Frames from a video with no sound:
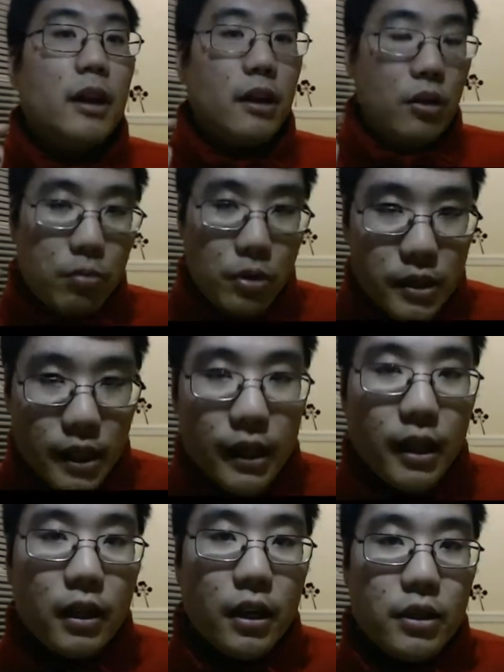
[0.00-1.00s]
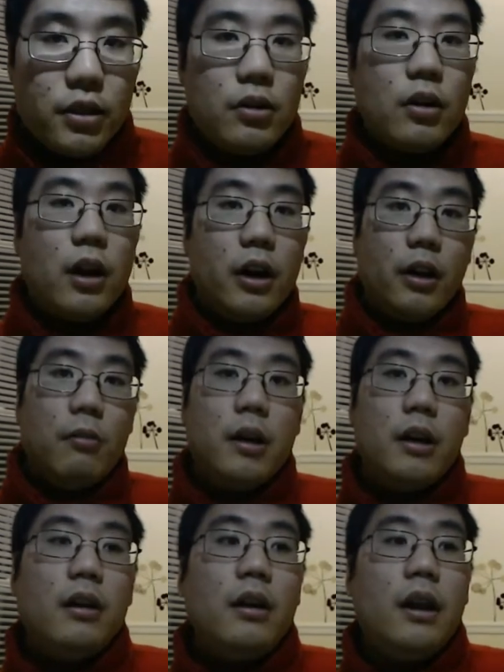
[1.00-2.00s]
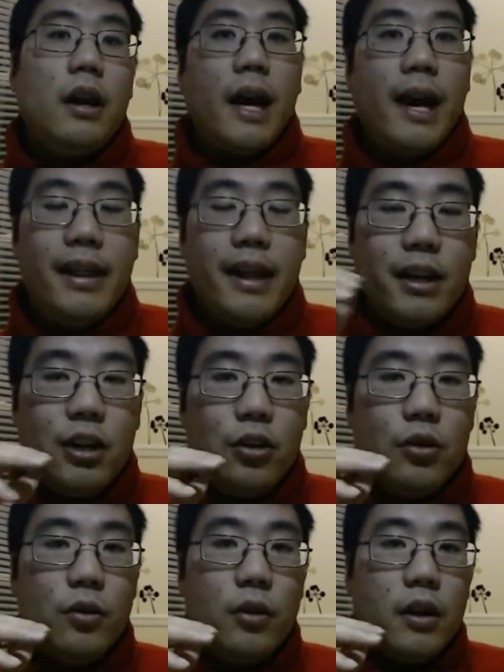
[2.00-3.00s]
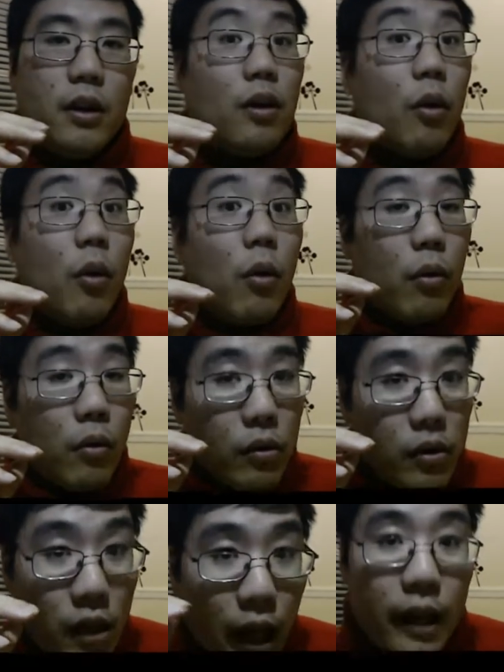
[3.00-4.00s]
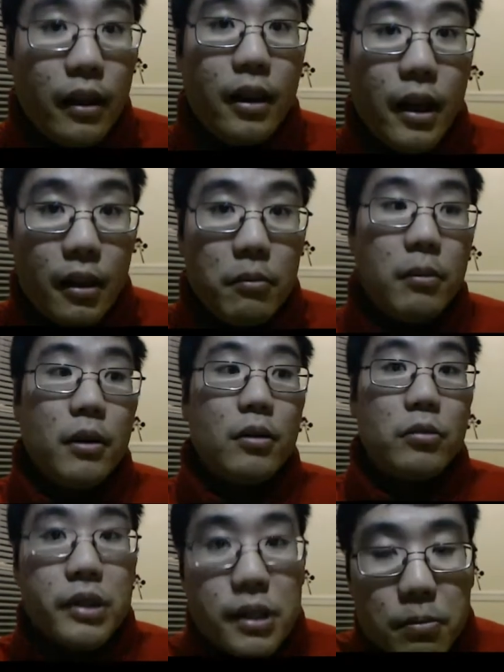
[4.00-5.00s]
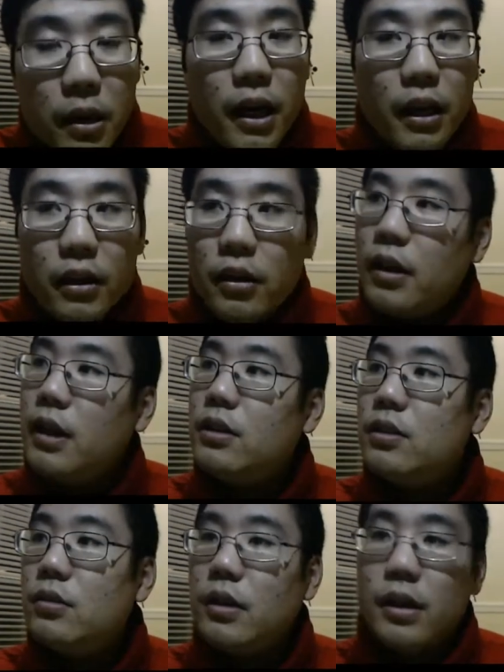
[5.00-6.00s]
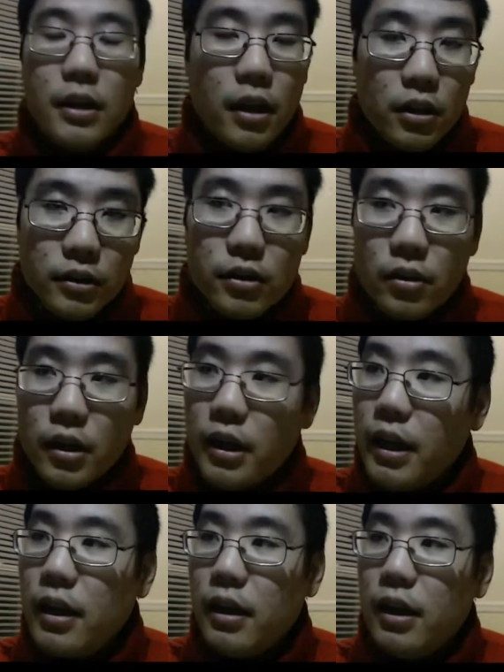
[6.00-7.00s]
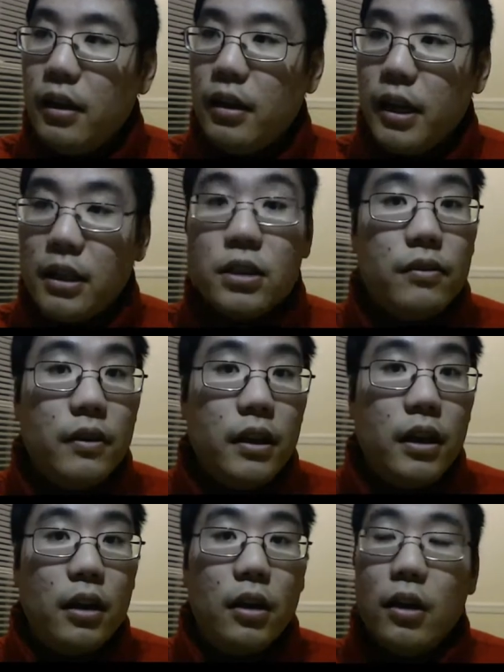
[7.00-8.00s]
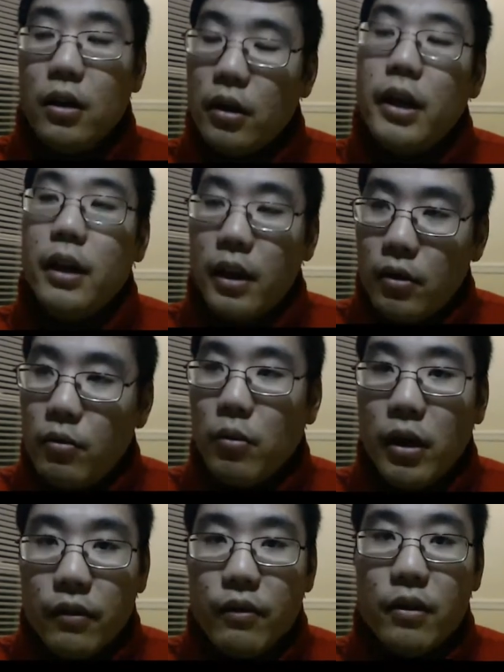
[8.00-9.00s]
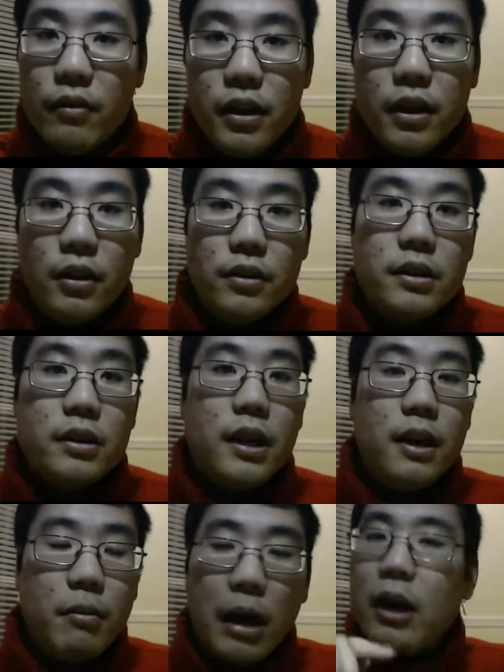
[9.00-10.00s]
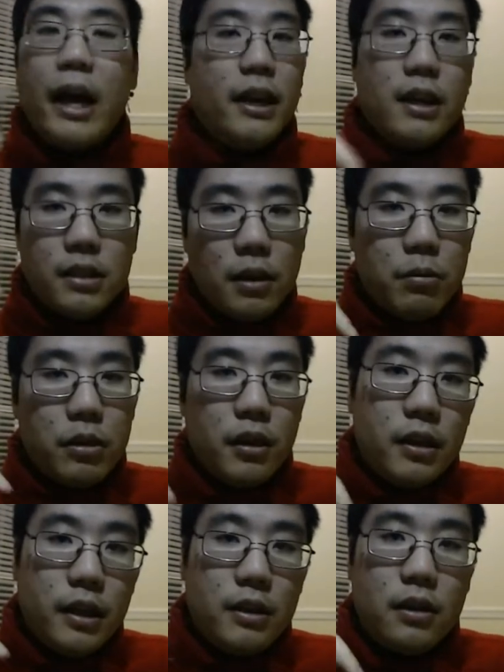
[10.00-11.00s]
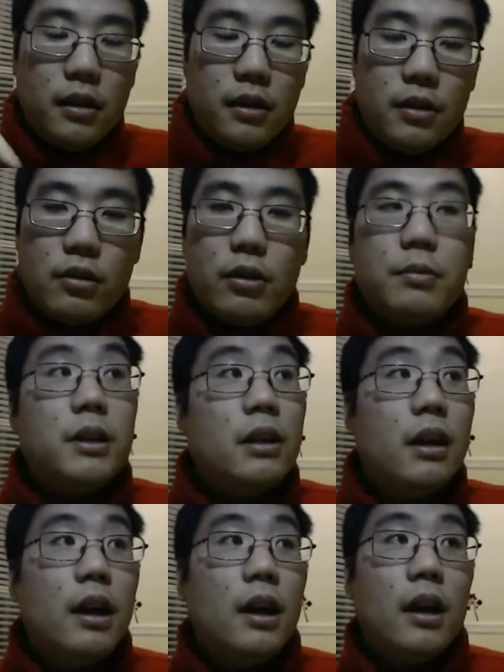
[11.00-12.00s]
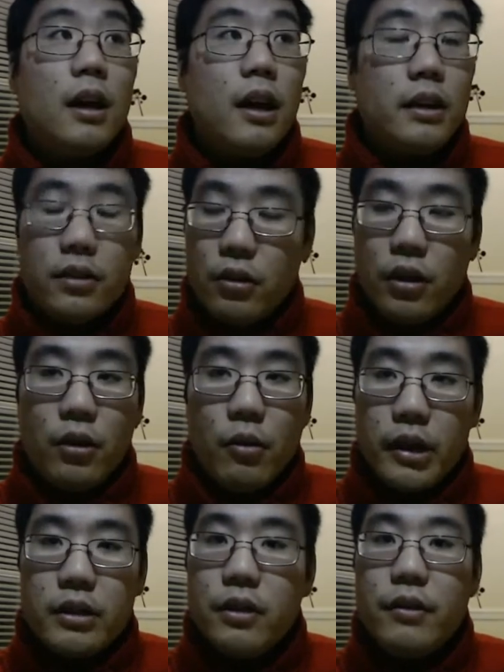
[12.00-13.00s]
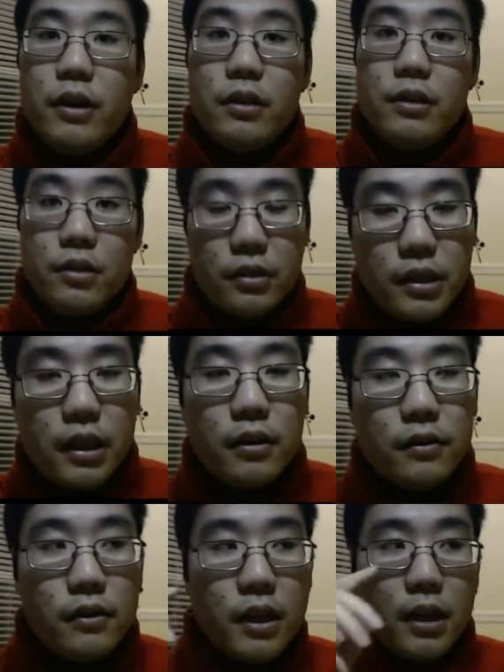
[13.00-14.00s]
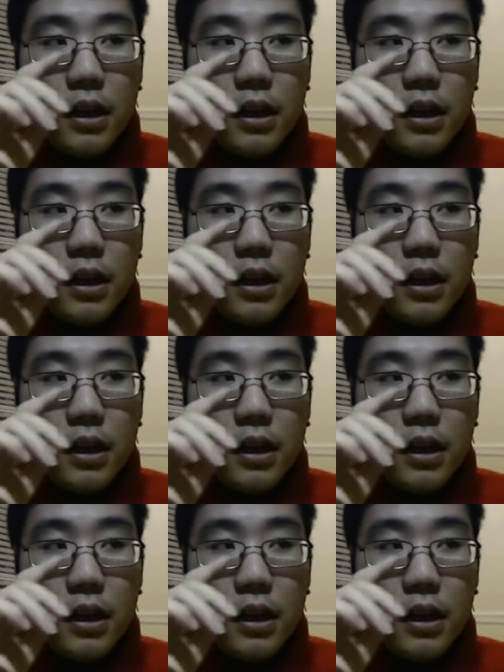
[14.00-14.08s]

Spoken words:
You present that logical argument, and then you let them respond. That's also, again, in the next video, in one of the videos. I guess I'll put the links in the description so you can watch the videos yourself.